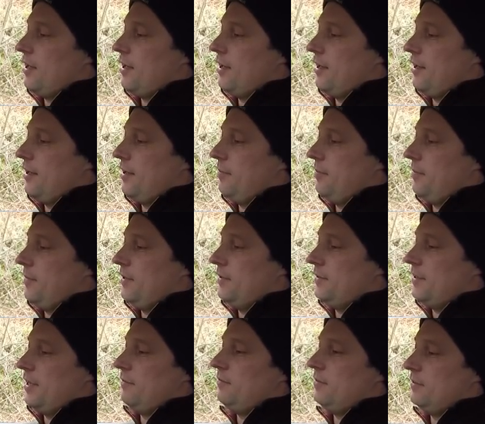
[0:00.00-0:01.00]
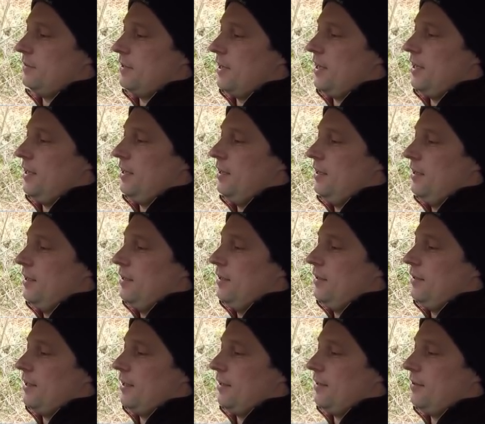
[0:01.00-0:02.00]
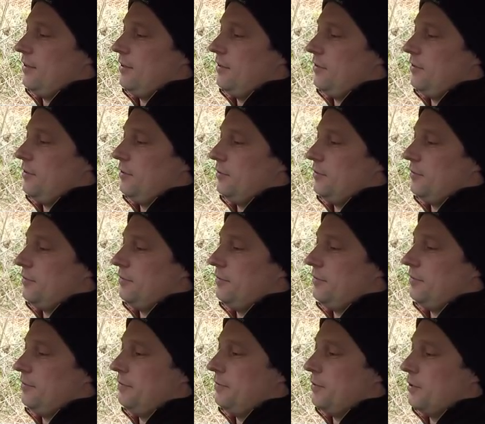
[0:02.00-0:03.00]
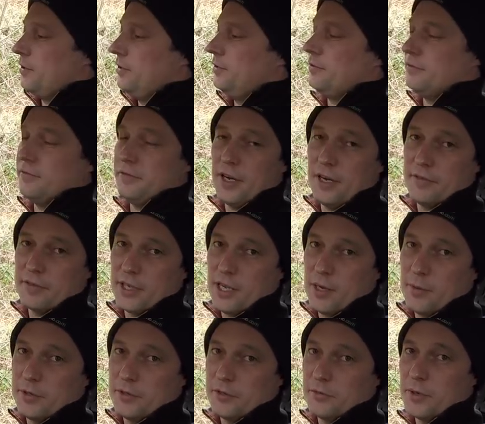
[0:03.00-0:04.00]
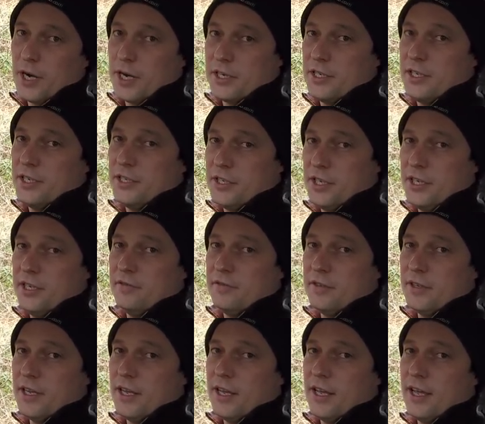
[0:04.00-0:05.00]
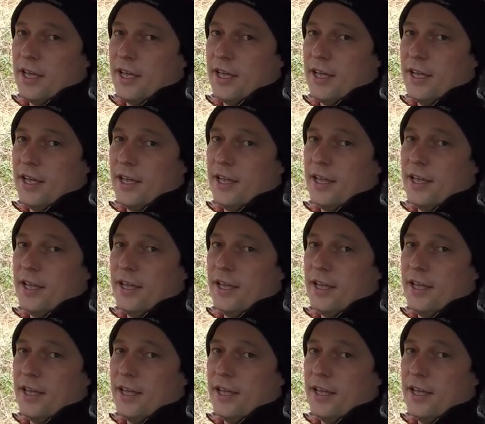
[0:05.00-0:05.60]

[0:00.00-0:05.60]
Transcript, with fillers: um, it's safe to say that those 405 kilometers were actually achieved uh,